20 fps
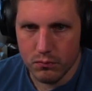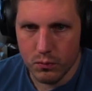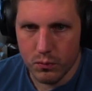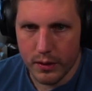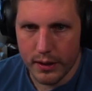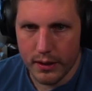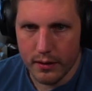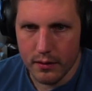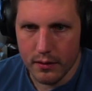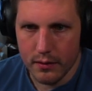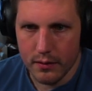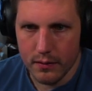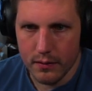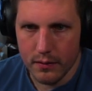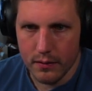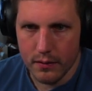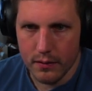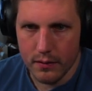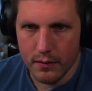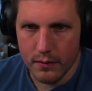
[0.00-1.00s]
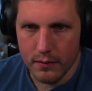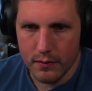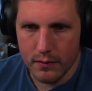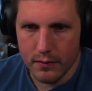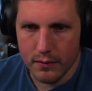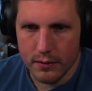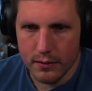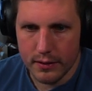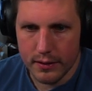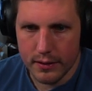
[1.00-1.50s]
wait,
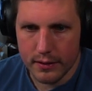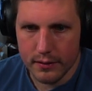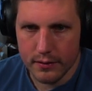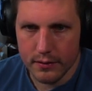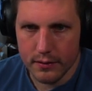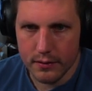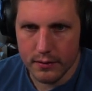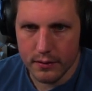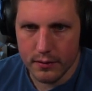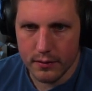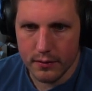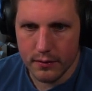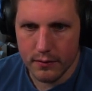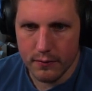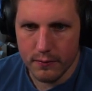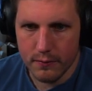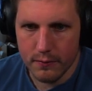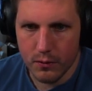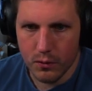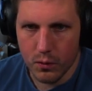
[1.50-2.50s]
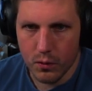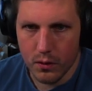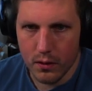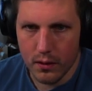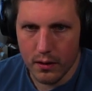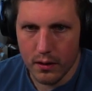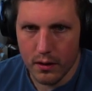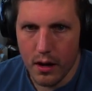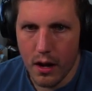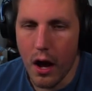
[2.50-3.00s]
6,
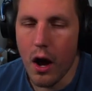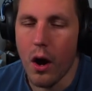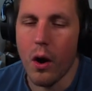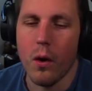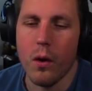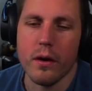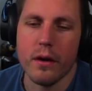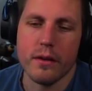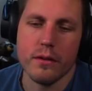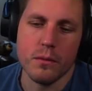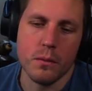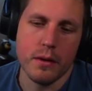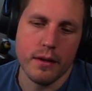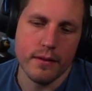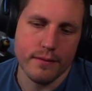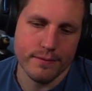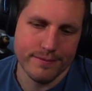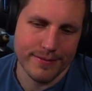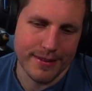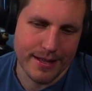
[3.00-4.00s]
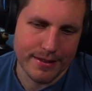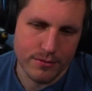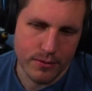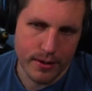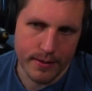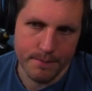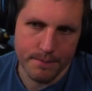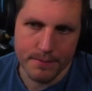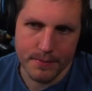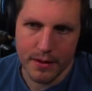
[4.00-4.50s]
4, oh, because that's right.